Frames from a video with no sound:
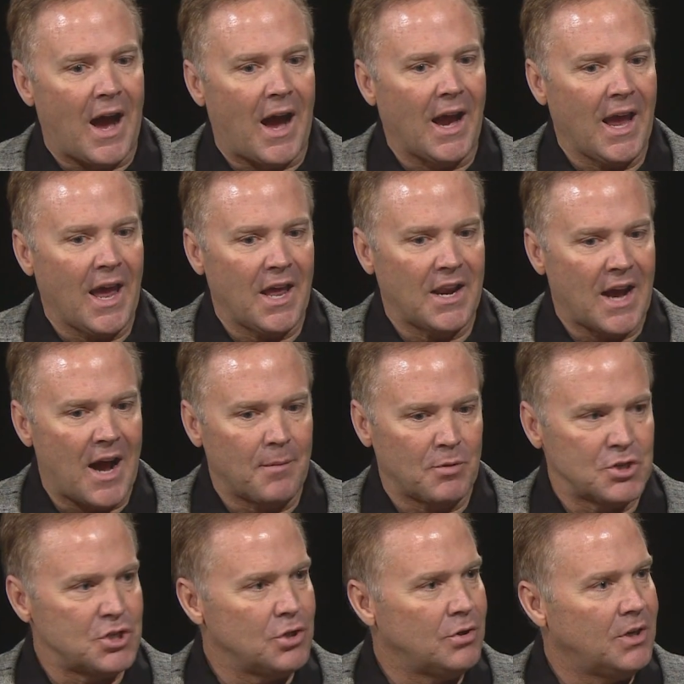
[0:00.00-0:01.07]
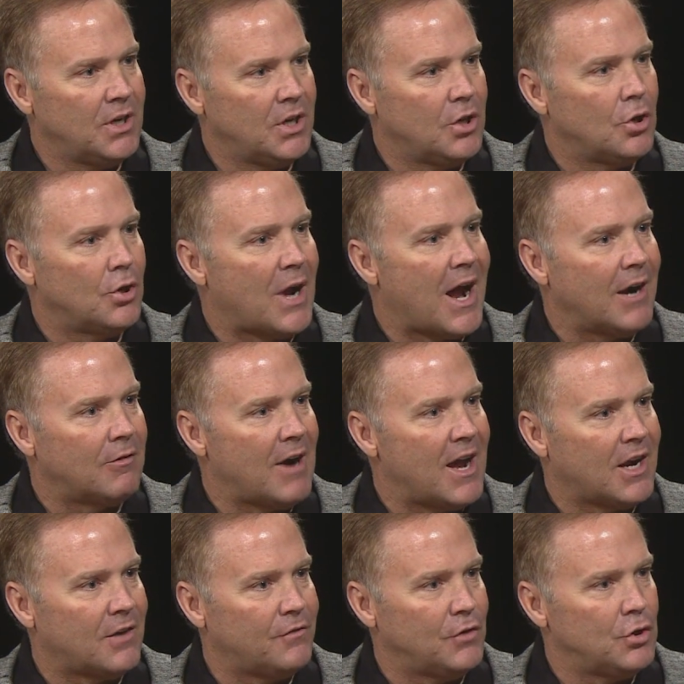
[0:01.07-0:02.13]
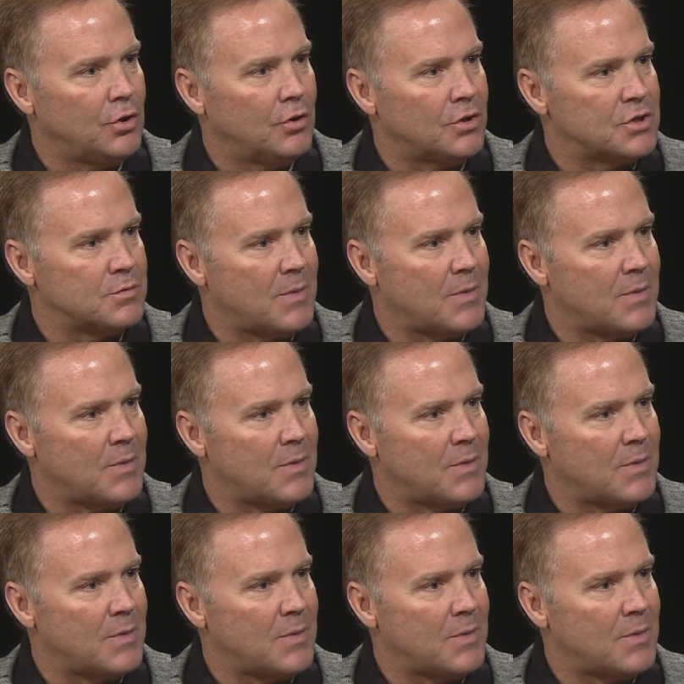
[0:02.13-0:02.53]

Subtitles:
I had an opportunity to go to Iraq a few years